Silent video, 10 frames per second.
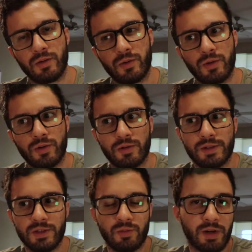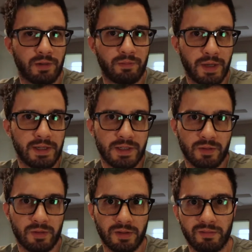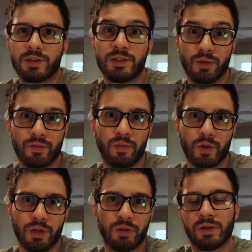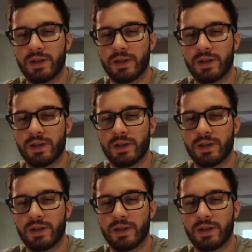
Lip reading: or do you wanna pay someone to do it for you